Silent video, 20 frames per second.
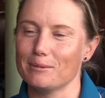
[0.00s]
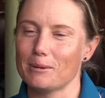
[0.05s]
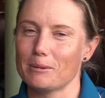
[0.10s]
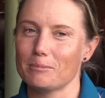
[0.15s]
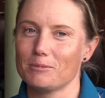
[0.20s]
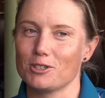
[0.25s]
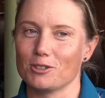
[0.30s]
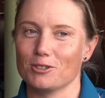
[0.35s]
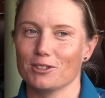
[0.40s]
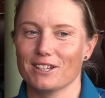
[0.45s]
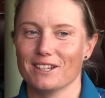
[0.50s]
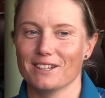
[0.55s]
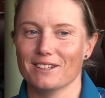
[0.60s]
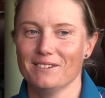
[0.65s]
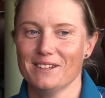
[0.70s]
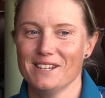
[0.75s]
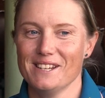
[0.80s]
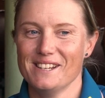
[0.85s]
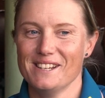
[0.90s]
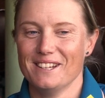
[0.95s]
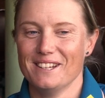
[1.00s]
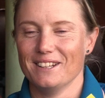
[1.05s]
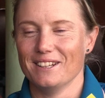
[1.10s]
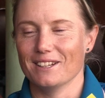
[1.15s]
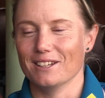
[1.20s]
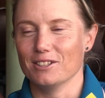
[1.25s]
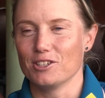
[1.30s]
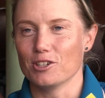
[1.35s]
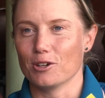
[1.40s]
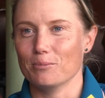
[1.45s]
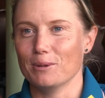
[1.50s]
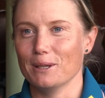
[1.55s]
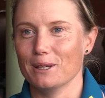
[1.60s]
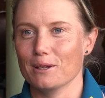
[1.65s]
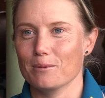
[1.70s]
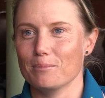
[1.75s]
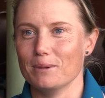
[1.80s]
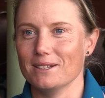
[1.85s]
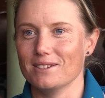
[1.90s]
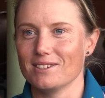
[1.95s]
I'm sure they're chomping at
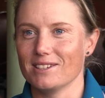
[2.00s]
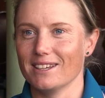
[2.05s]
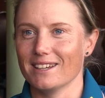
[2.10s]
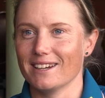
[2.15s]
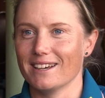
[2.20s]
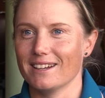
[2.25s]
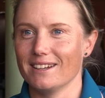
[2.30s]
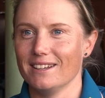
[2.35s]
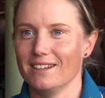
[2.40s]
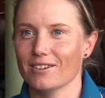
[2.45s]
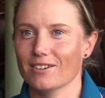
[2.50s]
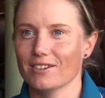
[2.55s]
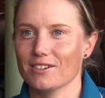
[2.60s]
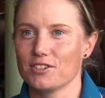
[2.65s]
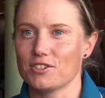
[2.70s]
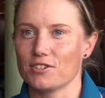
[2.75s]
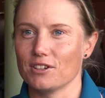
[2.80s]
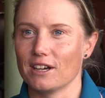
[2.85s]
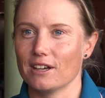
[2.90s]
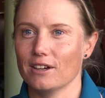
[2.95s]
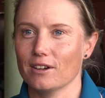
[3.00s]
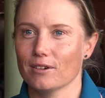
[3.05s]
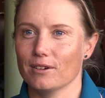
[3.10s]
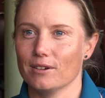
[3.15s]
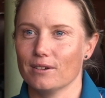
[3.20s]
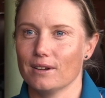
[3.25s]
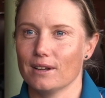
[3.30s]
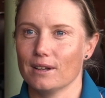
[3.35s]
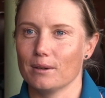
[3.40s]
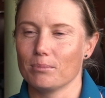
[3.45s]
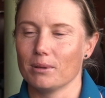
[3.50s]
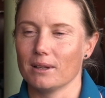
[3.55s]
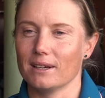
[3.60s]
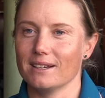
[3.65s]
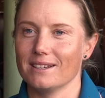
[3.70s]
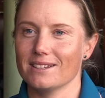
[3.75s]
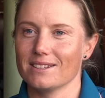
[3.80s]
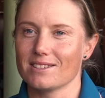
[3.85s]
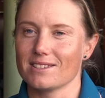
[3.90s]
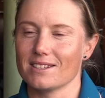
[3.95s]
the bit to get out here in Australia and play
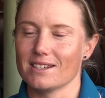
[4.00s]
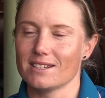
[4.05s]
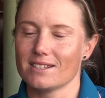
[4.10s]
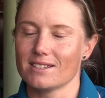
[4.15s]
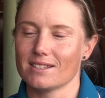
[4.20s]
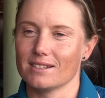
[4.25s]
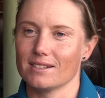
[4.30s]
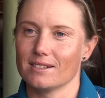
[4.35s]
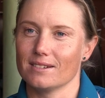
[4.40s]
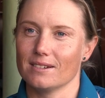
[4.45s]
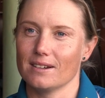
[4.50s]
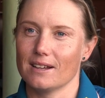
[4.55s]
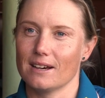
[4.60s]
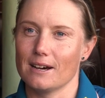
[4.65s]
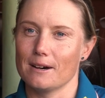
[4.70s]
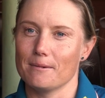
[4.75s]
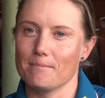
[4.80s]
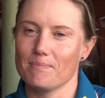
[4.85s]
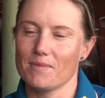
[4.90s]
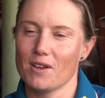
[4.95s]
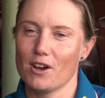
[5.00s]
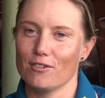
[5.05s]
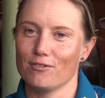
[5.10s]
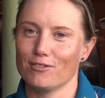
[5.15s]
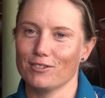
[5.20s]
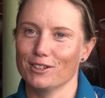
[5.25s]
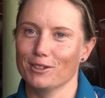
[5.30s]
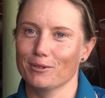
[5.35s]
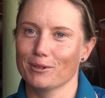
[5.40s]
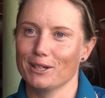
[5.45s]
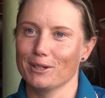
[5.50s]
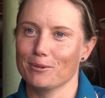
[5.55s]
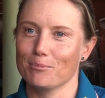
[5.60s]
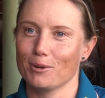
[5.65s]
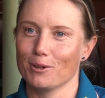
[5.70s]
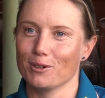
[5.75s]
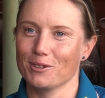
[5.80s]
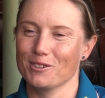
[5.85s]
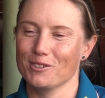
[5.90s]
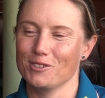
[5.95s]
against us, and hopefully we can
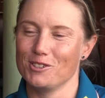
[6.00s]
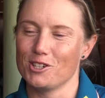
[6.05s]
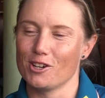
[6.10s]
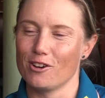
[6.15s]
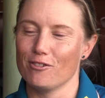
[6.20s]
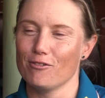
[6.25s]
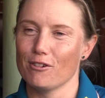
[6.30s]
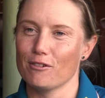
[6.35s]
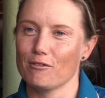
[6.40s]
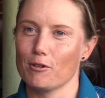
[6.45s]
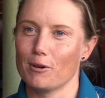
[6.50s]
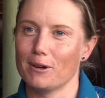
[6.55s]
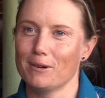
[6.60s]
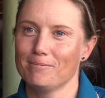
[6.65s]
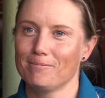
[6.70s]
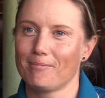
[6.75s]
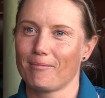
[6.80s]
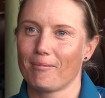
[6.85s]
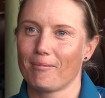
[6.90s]
put on a show for everyone.